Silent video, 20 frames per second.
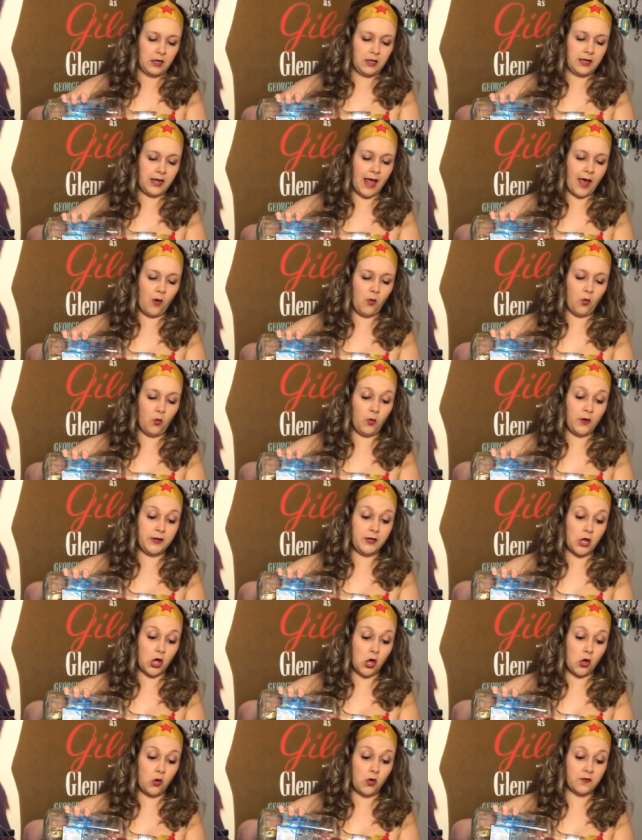Now, we
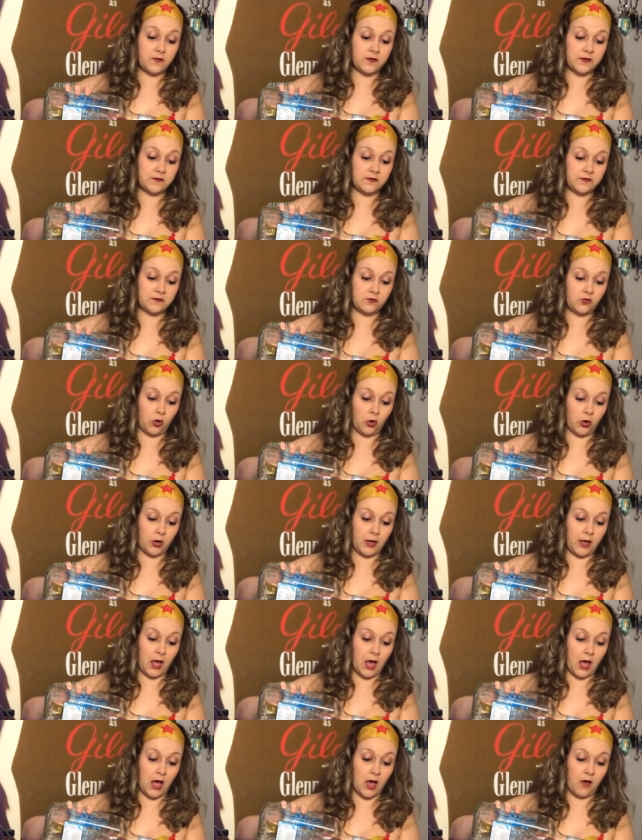know this story
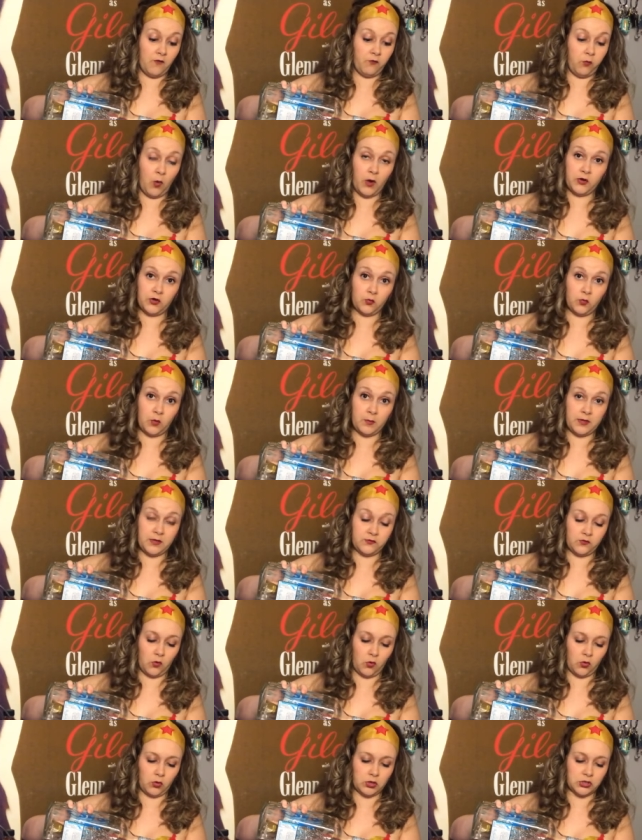of Wonder Woman's
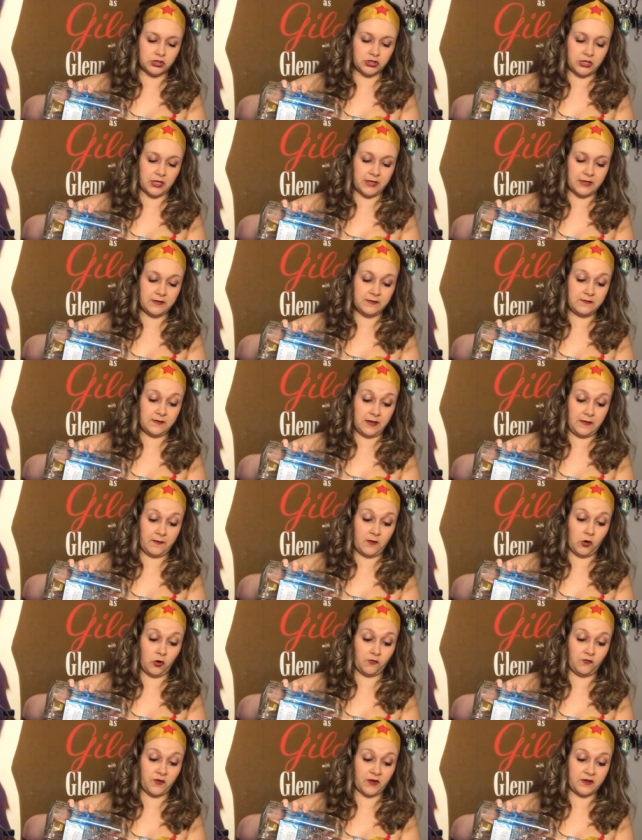origins in
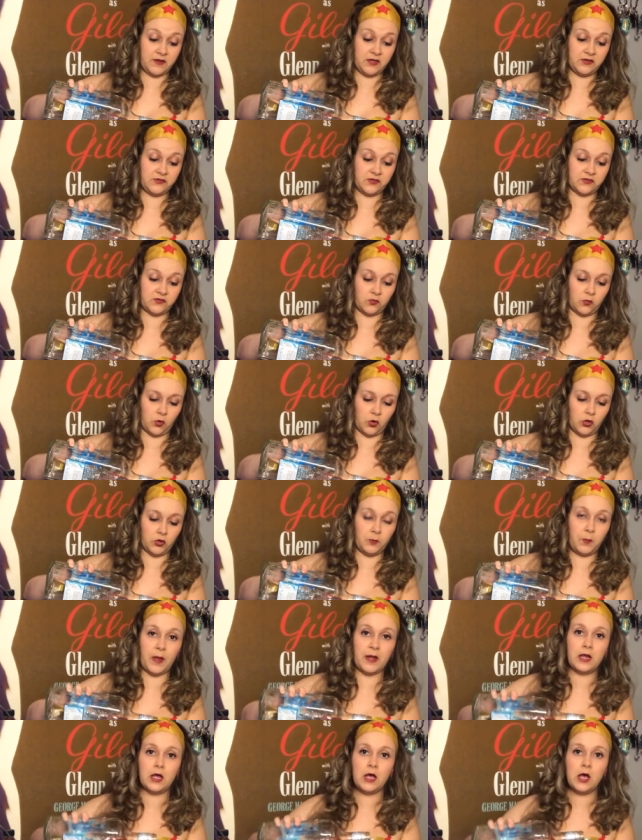her fictitious world,
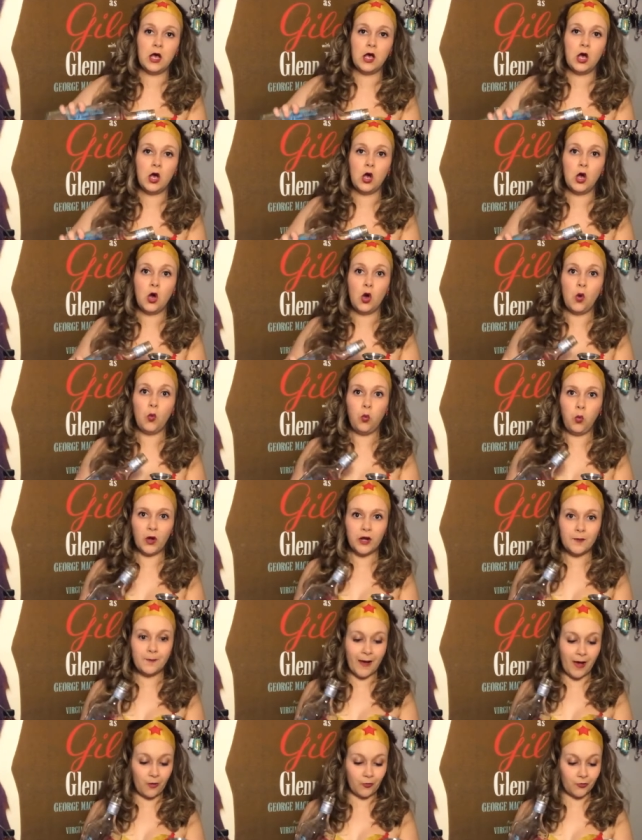but what
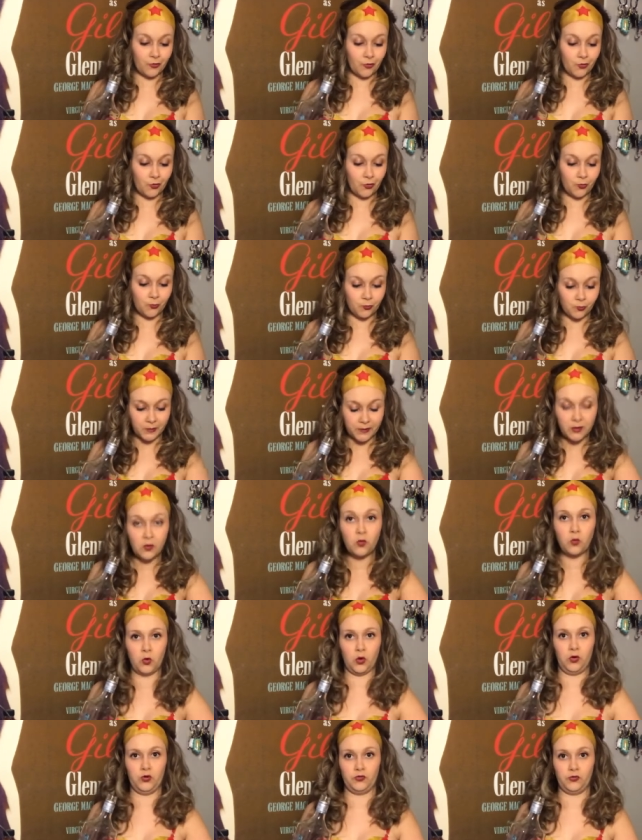about her real
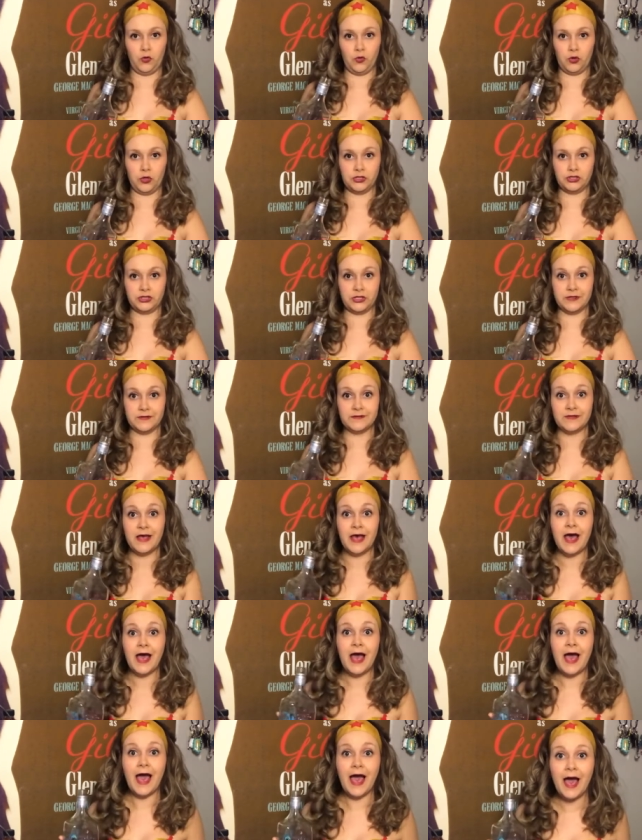world origins?
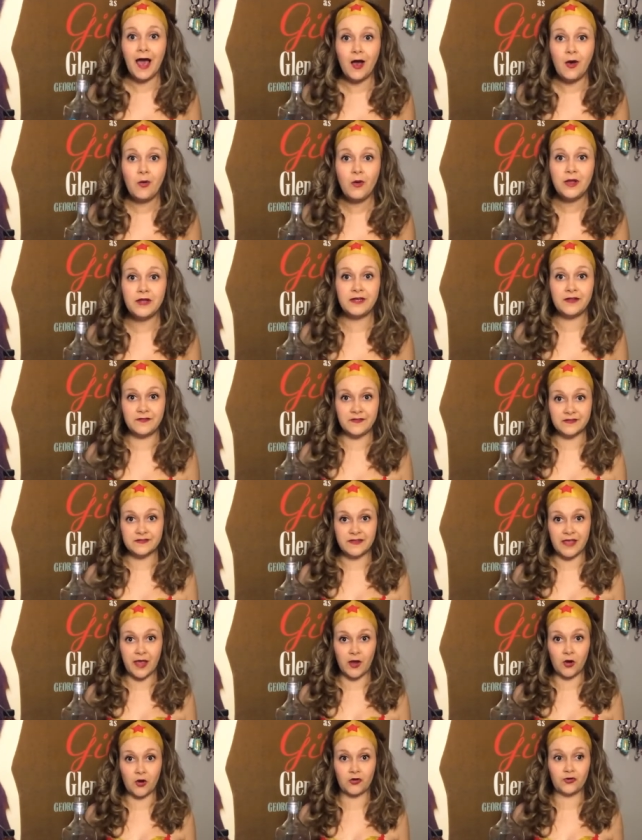how did this
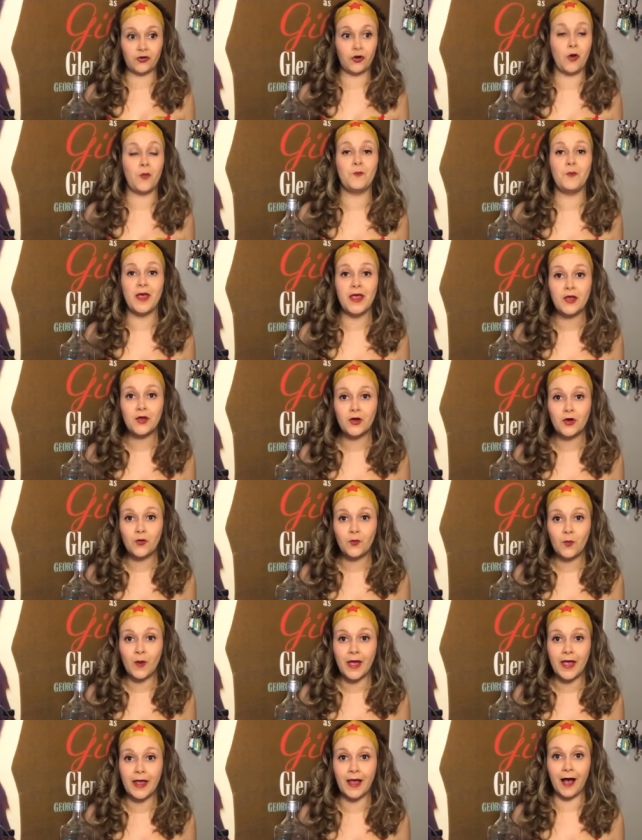character make her
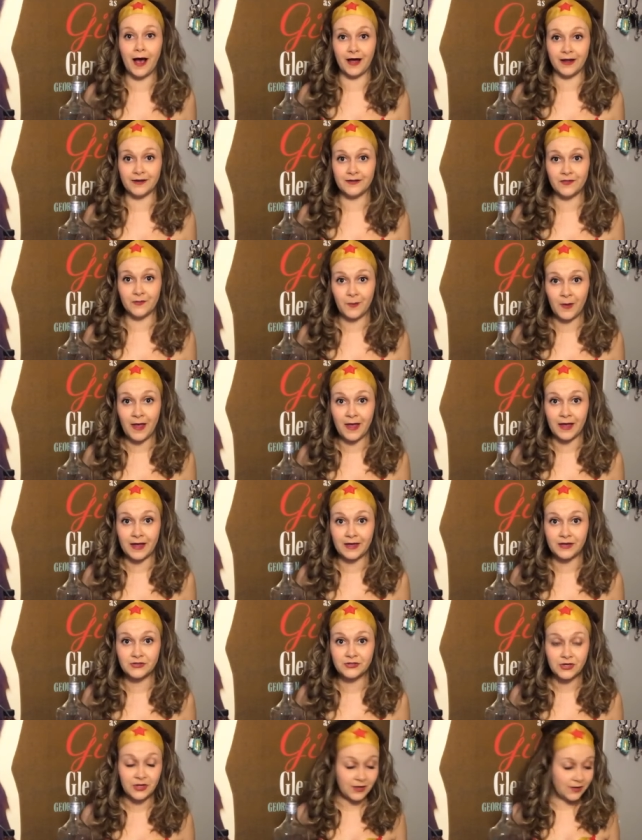way onto the
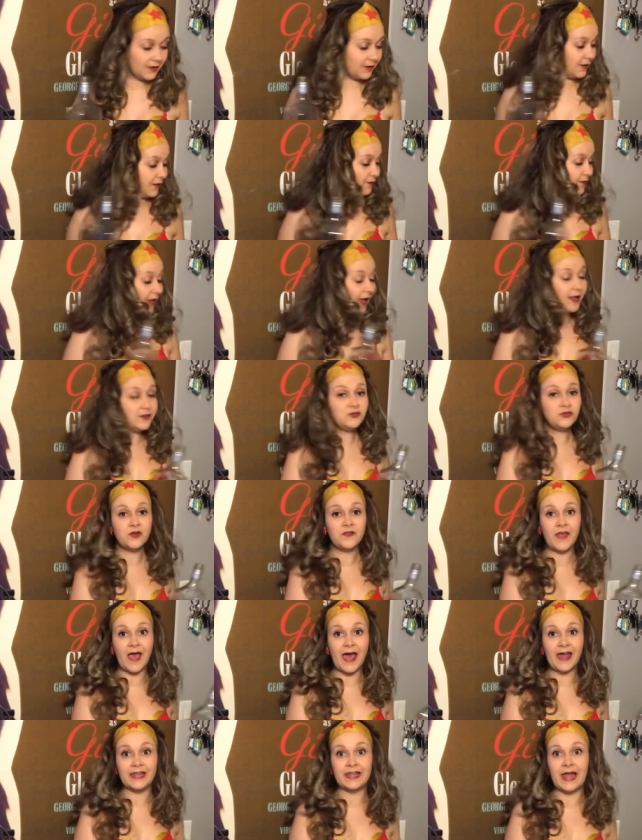page? The answer to
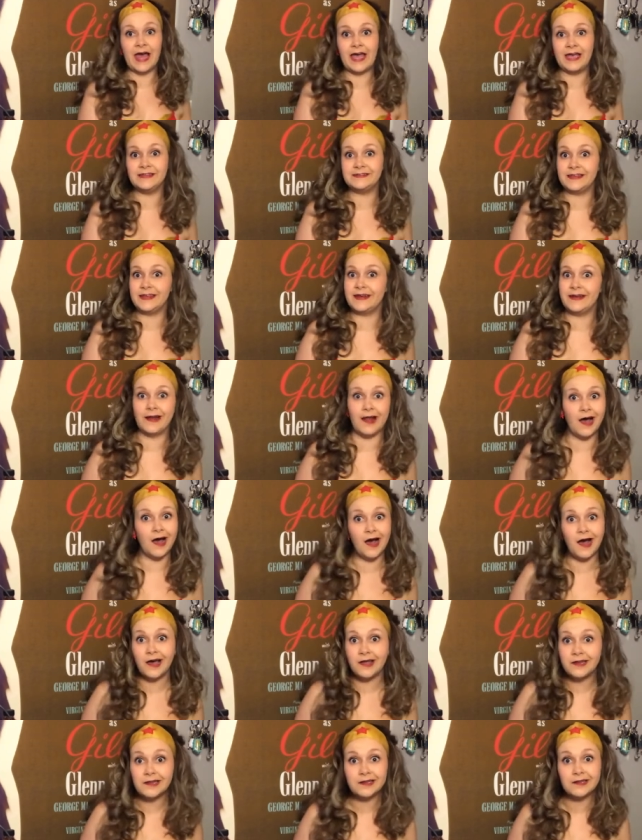that lies in an
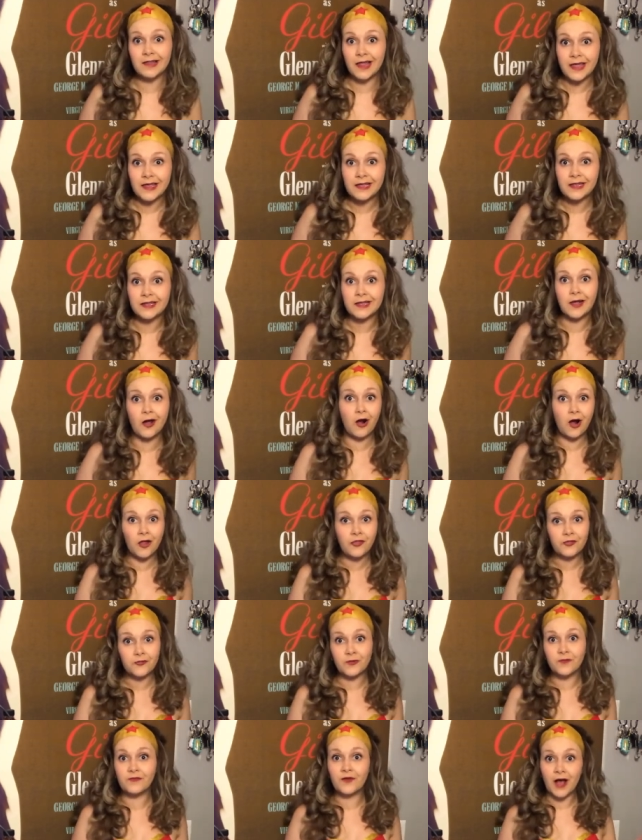unlikely
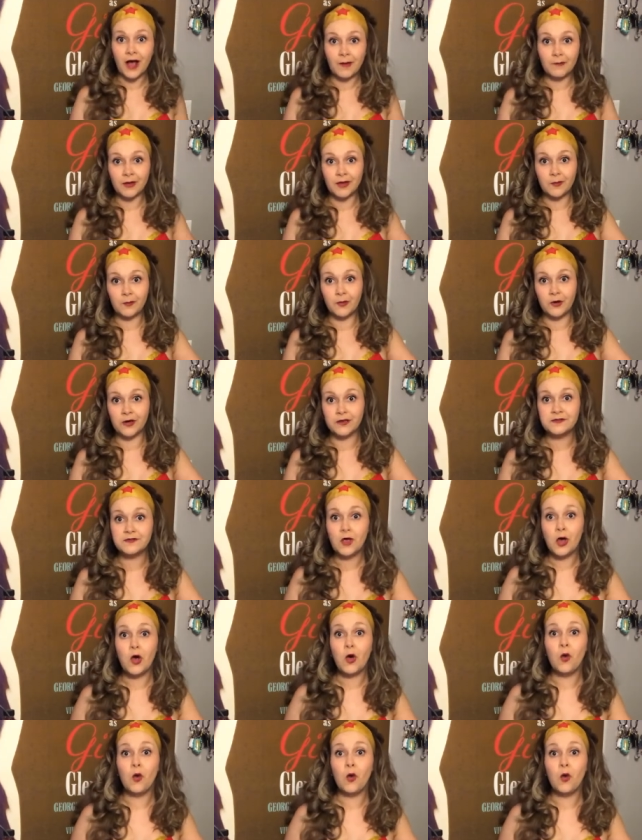author of comic books,